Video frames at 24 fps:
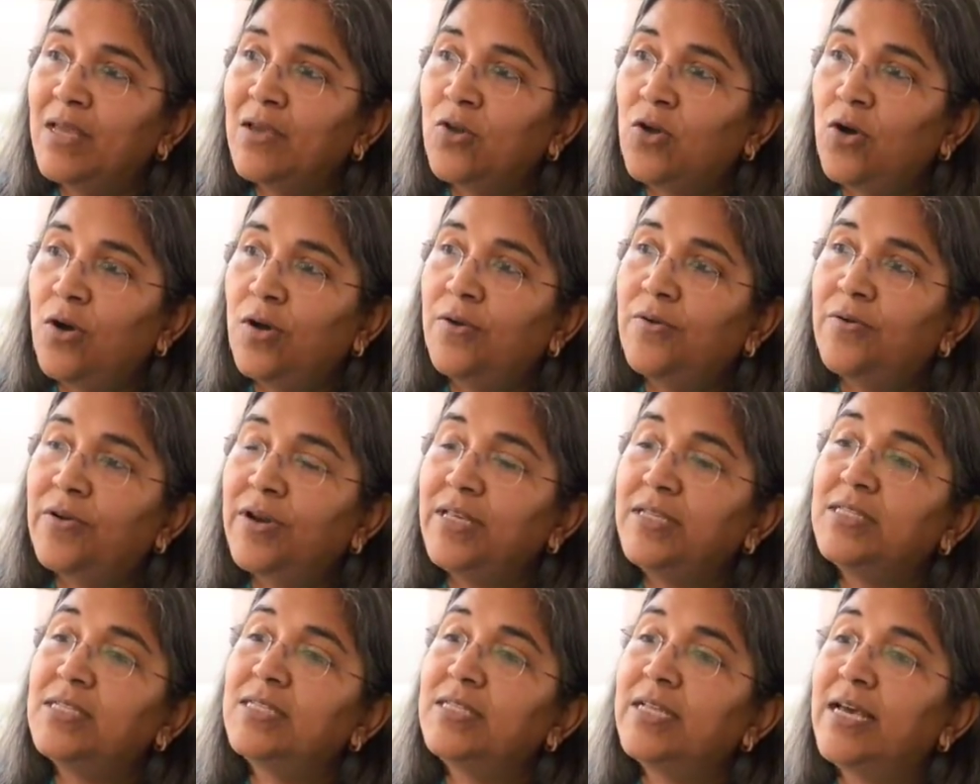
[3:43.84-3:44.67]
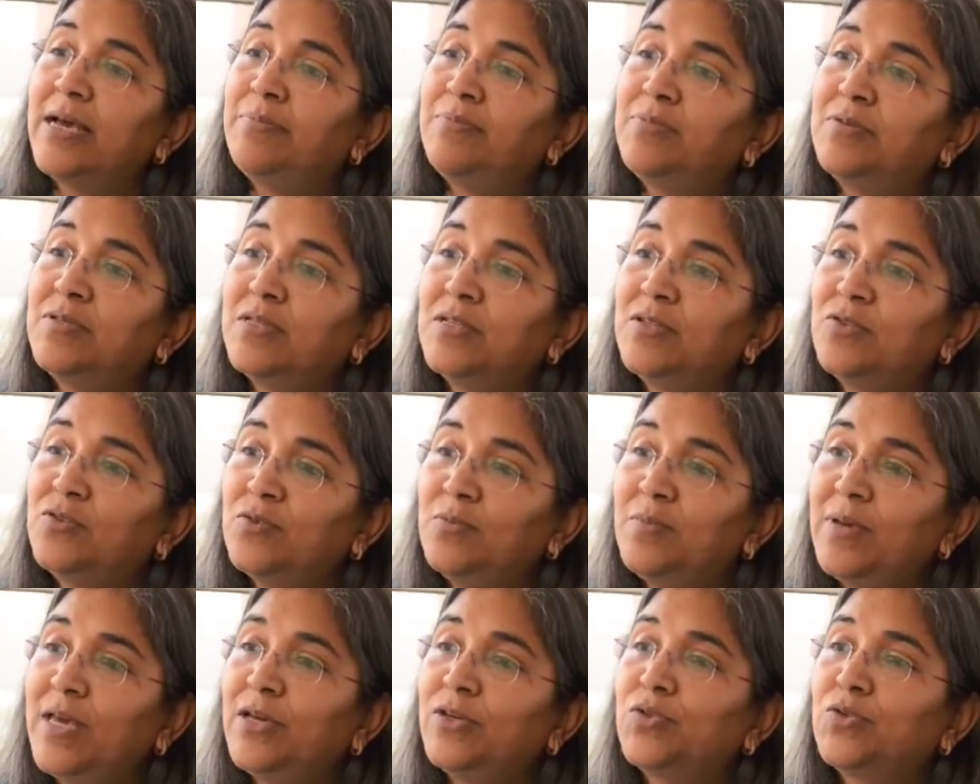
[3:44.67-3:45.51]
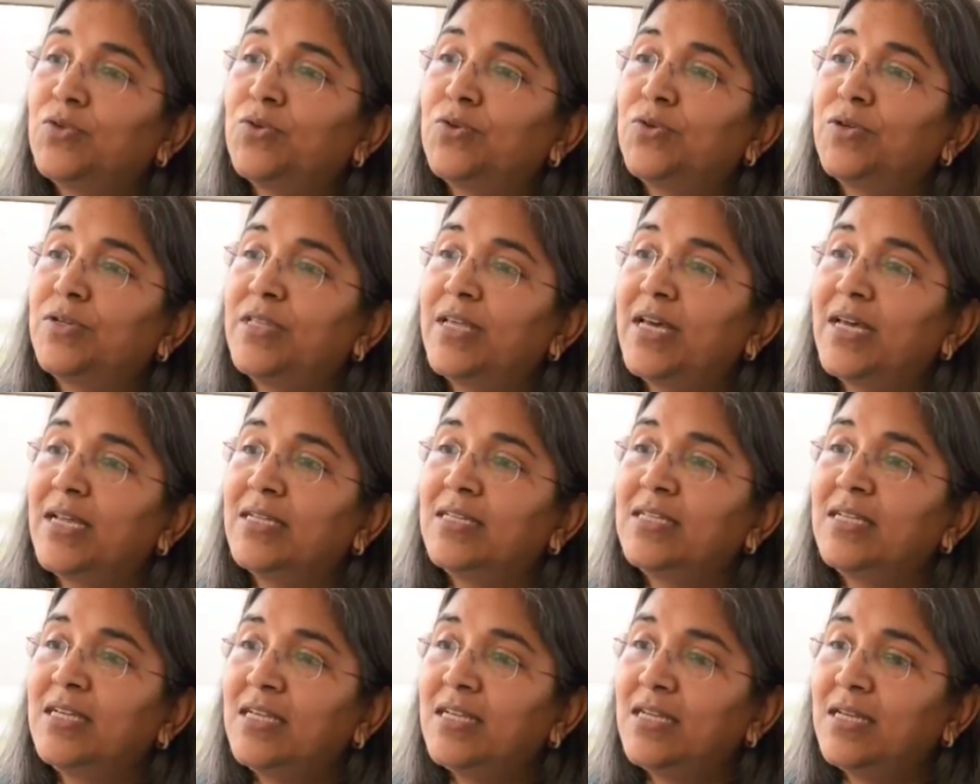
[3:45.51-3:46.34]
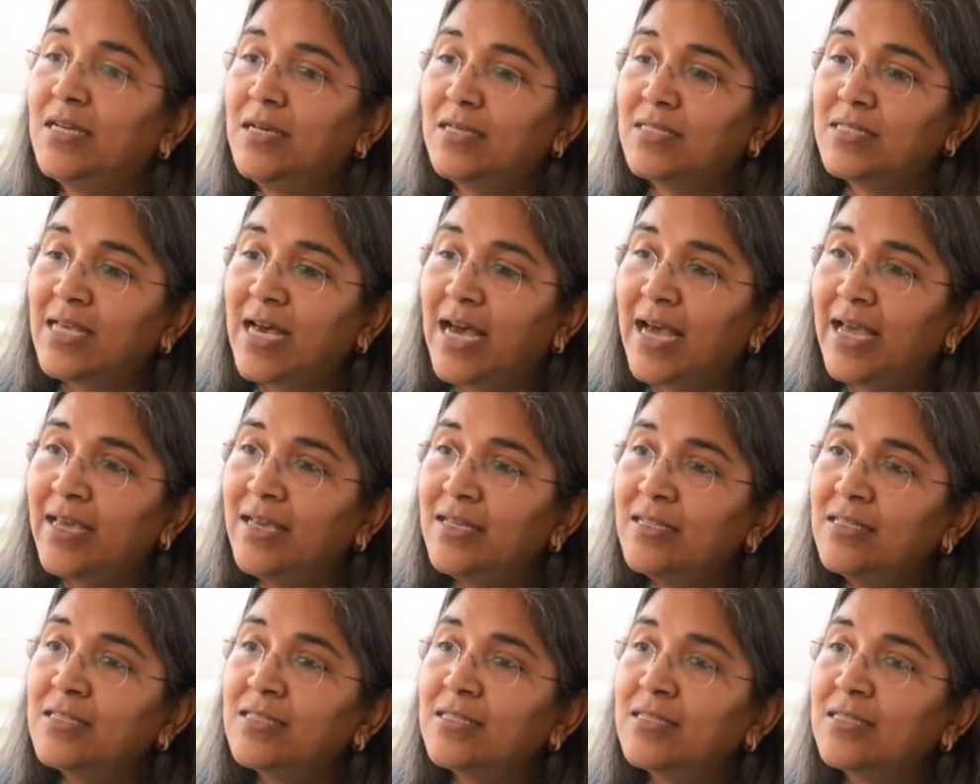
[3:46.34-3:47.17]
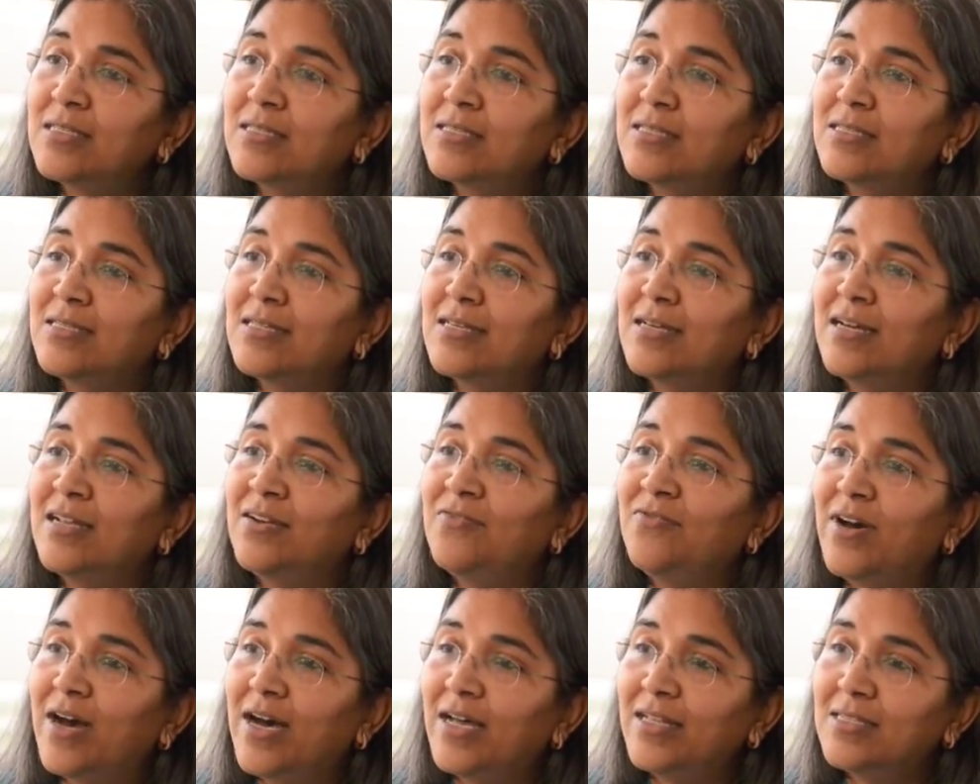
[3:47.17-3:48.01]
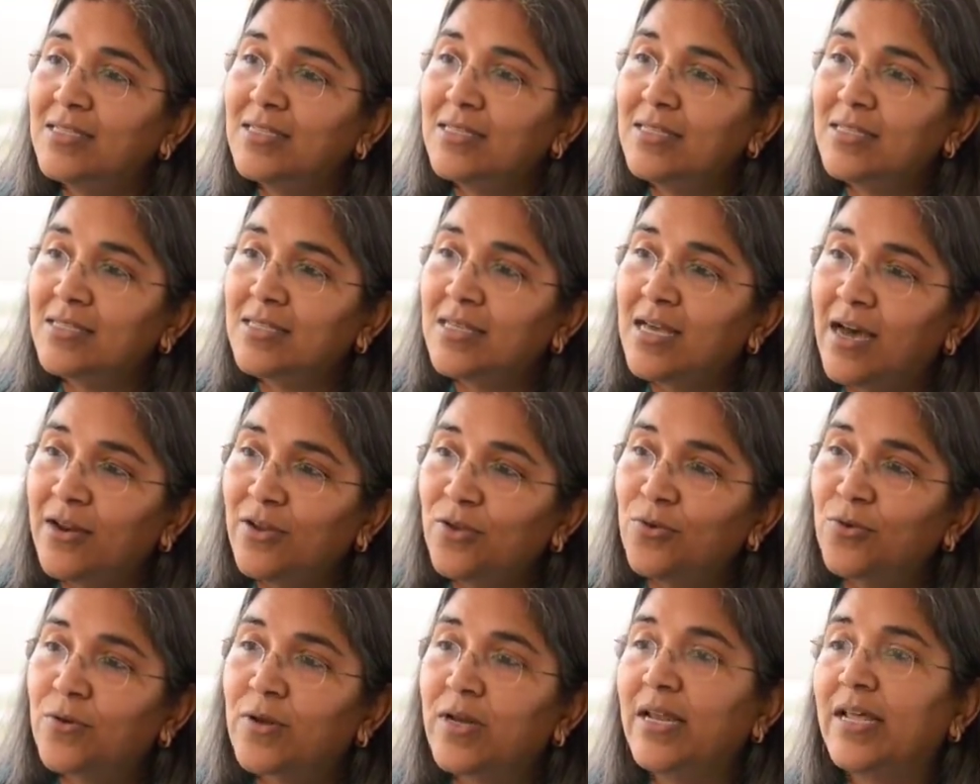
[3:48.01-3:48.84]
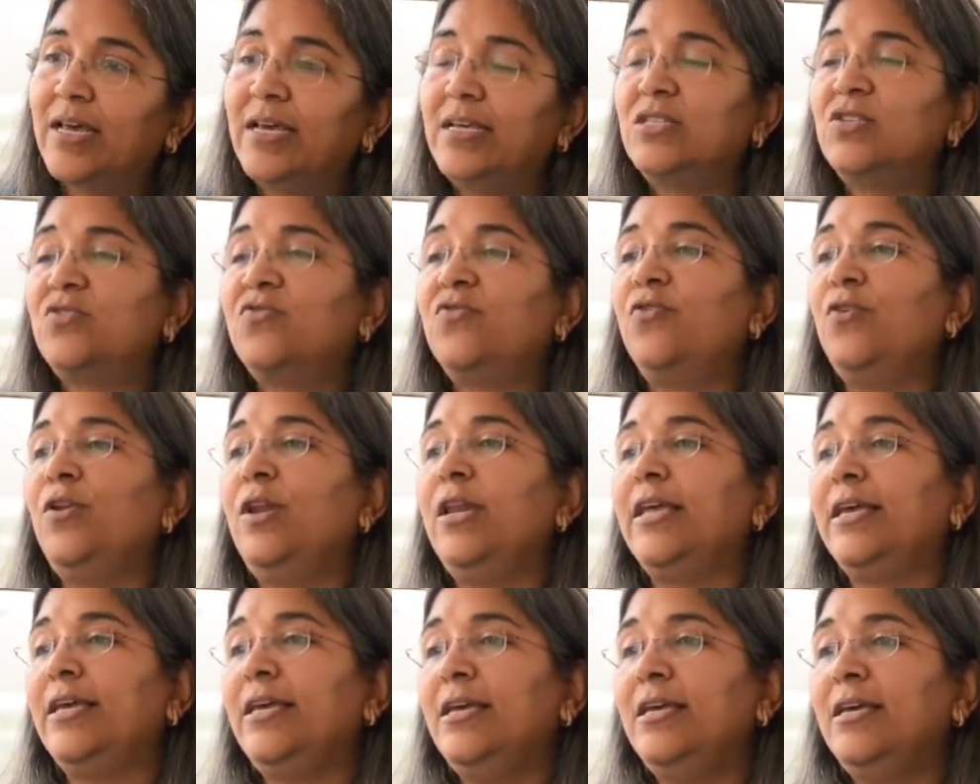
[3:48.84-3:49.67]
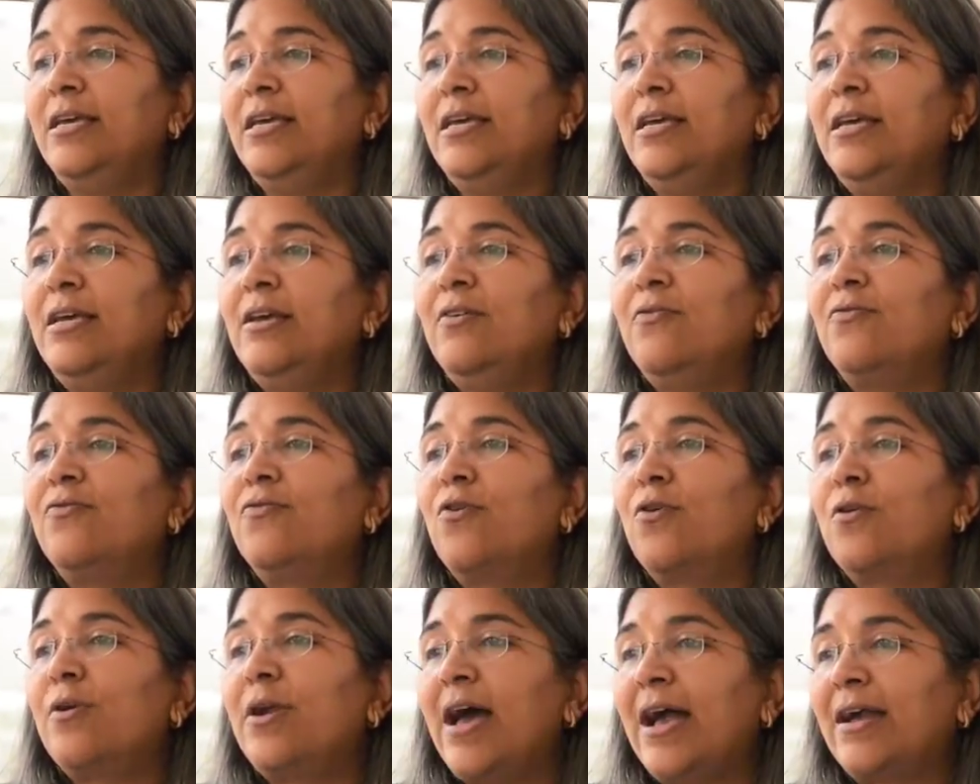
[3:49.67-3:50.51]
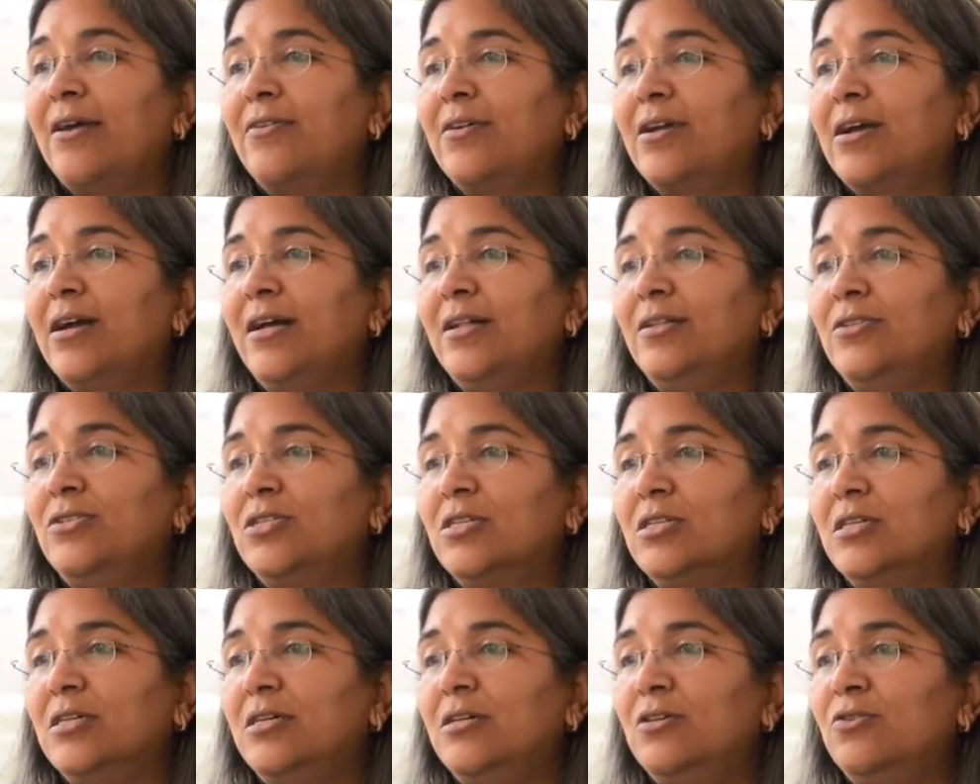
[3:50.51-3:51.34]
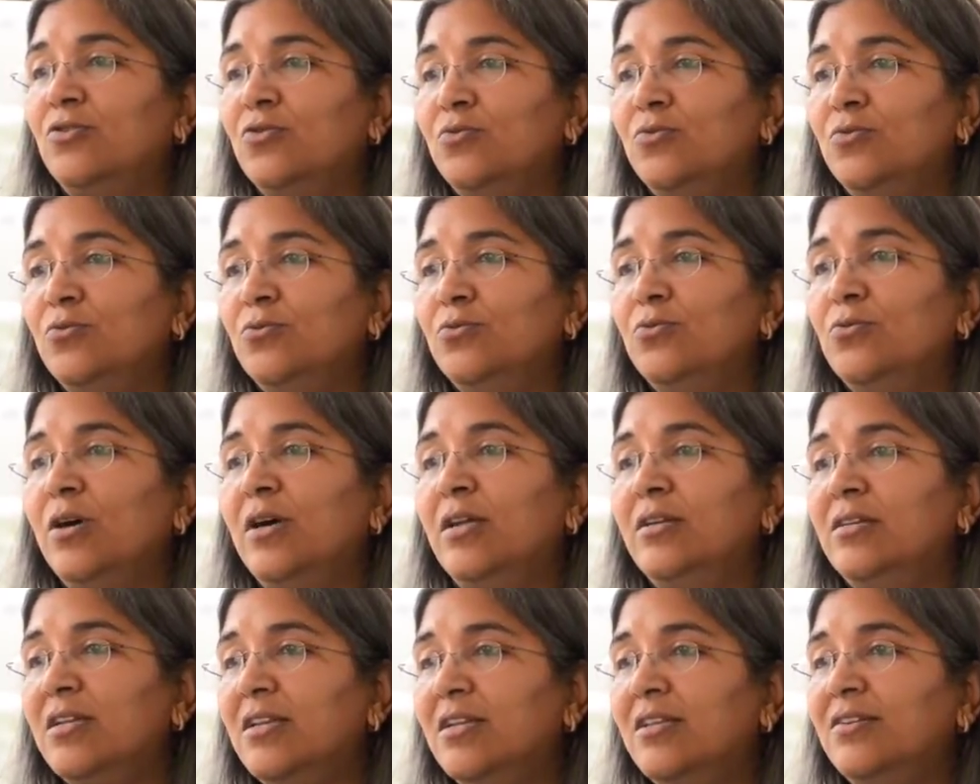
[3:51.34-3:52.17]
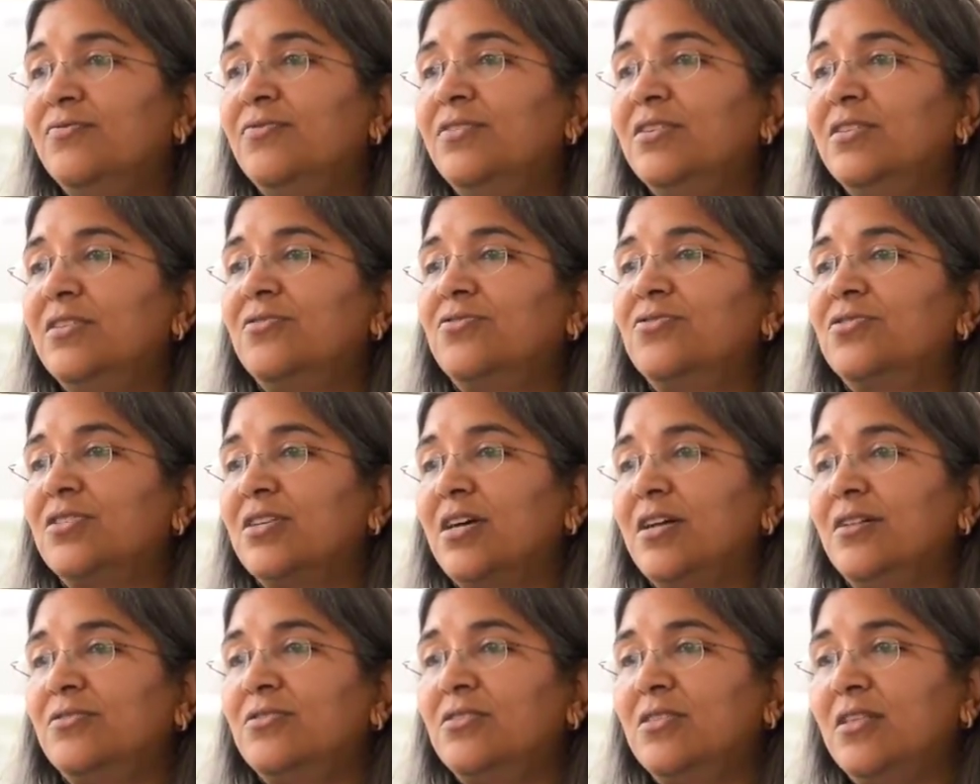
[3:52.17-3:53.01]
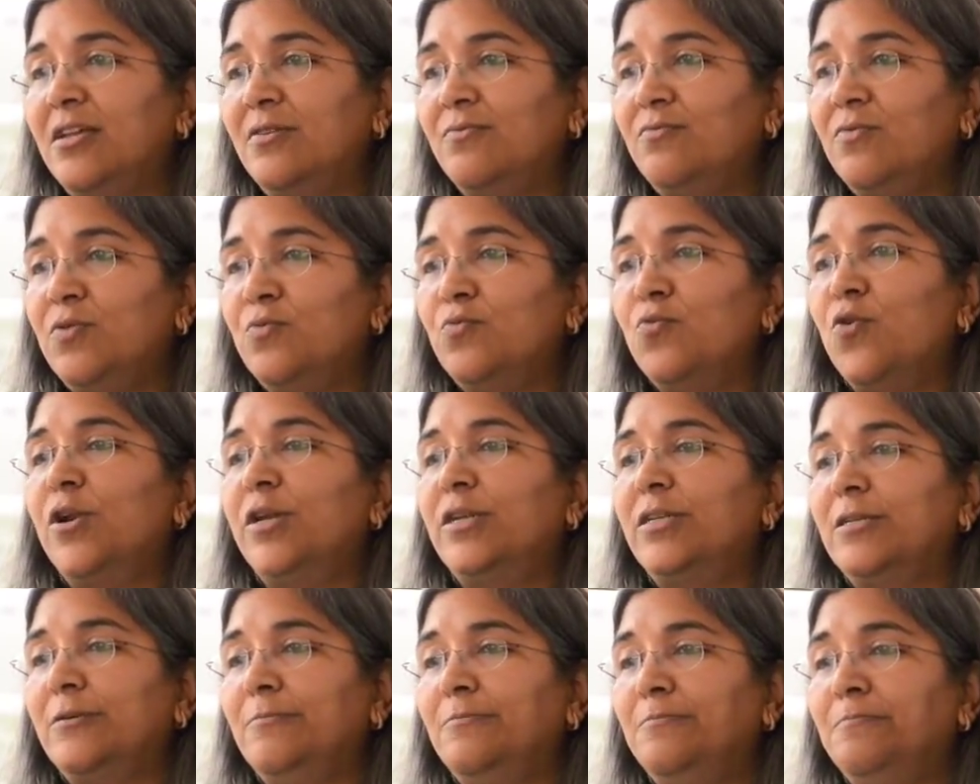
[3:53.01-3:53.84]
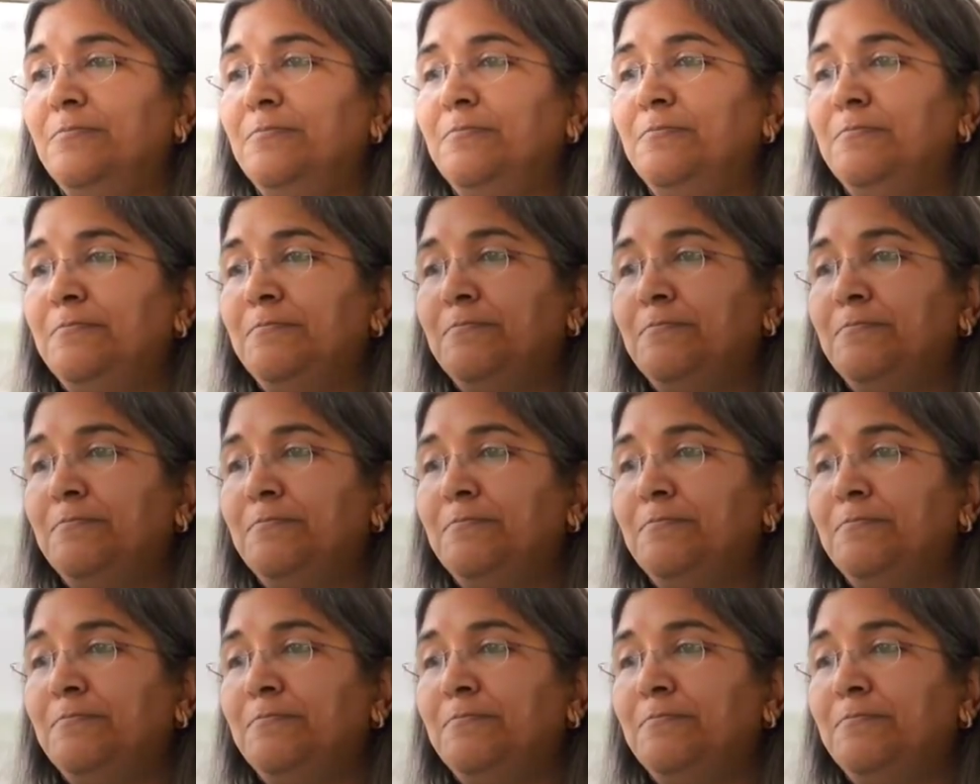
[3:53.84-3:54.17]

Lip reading: concrete steps to make sure that science advances are utilized fully for agriculture to deliver the results that we want.